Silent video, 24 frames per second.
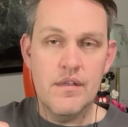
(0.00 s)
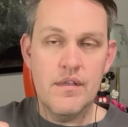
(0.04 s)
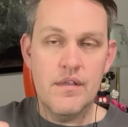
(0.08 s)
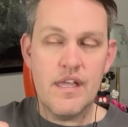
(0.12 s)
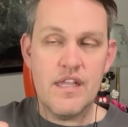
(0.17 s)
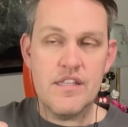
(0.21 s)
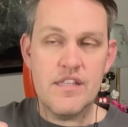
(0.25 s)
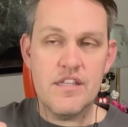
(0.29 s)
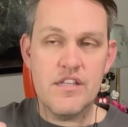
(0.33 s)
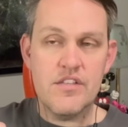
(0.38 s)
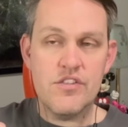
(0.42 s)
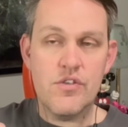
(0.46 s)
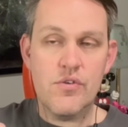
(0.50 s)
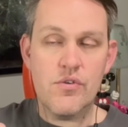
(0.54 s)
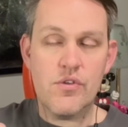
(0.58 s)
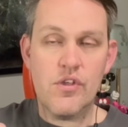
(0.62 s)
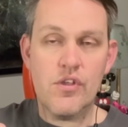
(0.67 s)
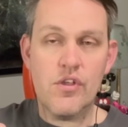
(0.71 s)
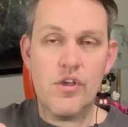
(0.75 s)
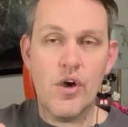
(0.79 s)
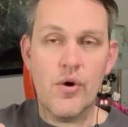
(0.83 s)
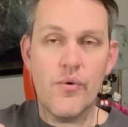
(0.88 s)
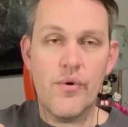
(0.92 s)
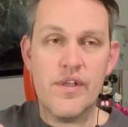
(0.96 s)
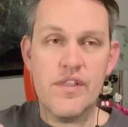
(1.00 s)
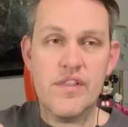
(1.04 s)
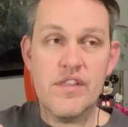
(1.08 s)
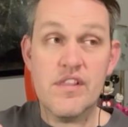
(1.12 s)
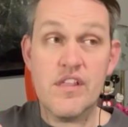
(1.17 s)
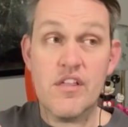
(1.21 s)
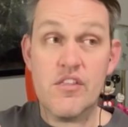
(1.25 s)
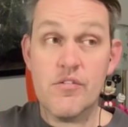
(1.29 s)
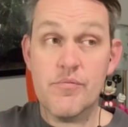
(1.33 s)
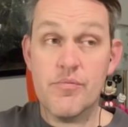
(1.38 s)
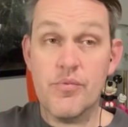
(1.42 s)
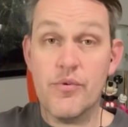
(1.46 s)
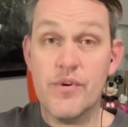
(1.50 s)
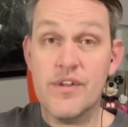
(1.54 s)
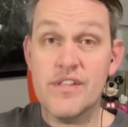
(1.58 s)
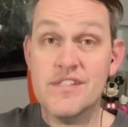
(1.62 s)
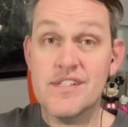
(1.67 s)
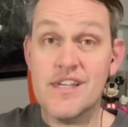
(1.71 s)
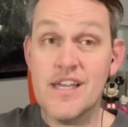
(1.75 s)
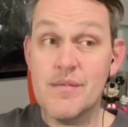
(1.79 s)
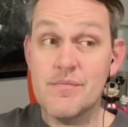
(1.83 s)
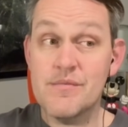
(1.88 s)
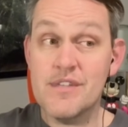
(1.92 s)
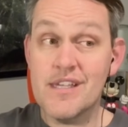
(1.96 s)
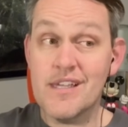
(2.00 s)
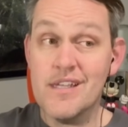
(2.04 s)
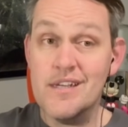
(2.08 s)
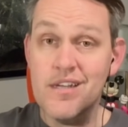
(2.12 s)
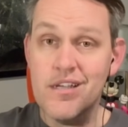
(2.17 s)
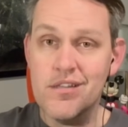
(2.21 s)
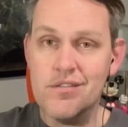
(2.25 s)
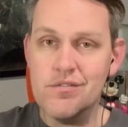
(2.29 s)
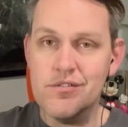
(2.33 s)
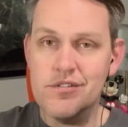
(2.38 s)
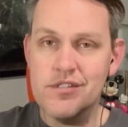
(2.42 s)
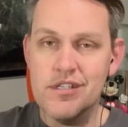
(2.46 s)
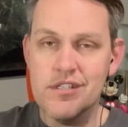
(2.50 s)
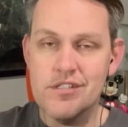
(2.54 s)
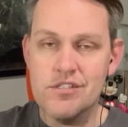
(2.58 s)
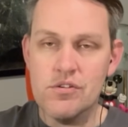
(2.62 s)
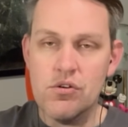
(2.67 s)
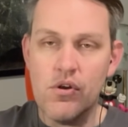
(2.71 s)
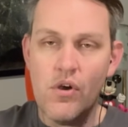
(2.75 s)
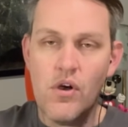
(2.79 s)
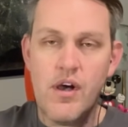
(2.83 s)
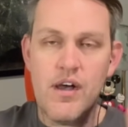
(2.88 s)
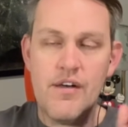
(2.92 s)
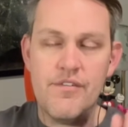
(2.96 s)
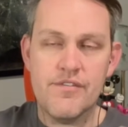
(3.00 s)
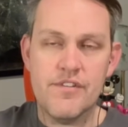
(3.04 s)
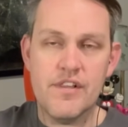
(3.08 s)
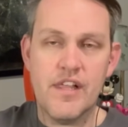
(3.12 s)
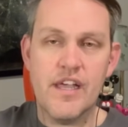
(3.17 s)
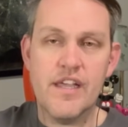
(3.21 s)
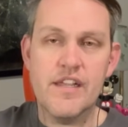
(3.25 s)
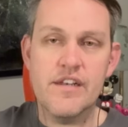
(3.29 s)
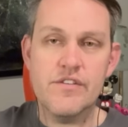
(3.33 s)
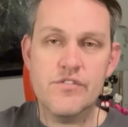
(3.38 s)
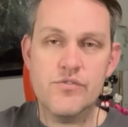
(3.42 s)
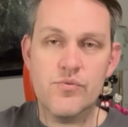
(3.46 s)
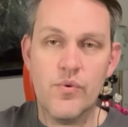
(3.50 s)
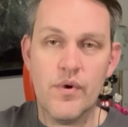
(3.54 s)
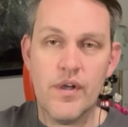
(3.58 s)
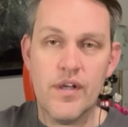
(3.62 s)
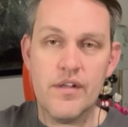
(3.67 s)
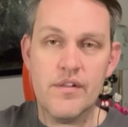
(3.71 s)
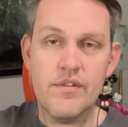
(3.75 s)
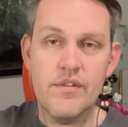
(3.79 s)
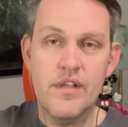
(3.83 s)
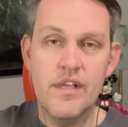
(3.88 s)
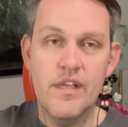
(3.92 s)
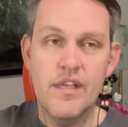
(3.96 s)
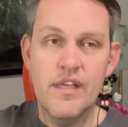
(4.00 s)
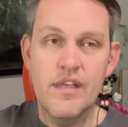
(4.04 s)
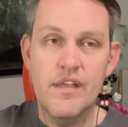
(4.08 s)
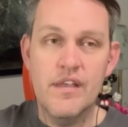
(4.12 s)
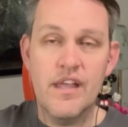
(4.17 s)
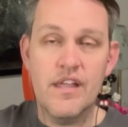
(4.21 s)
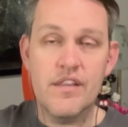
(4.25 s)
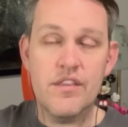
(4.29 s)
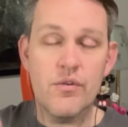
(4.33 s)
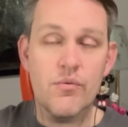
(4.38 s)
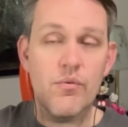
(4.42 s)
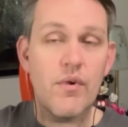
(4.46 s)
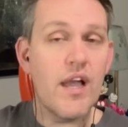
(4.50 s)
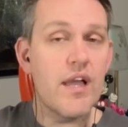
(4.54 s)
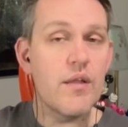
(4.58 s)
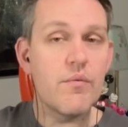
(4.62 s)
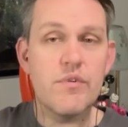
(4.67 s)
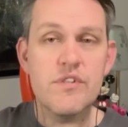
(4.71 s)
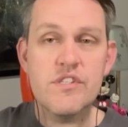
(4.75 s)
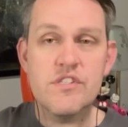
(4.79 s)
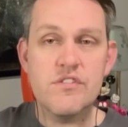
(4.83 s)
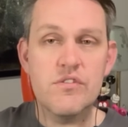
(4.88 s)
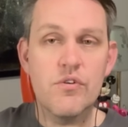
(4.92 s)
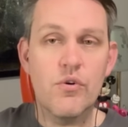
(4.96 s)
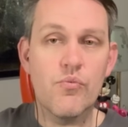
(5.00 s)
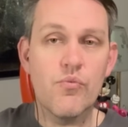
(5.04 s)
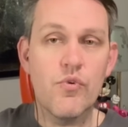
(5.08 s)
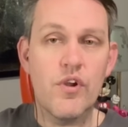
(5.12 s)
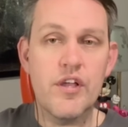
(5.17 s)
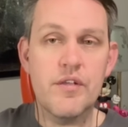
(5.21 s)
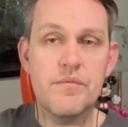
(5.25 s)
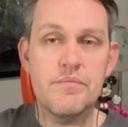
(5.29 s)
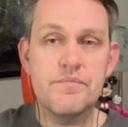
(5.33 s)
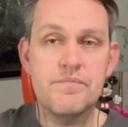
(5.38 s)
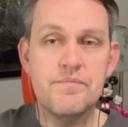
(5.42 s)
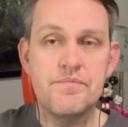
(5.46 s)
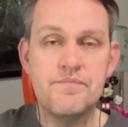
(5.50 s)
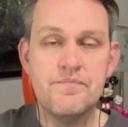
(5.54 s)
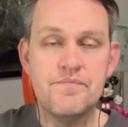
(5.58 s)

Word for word: And then you can go in another point in time, take another sensor offline as well. And the ride would still run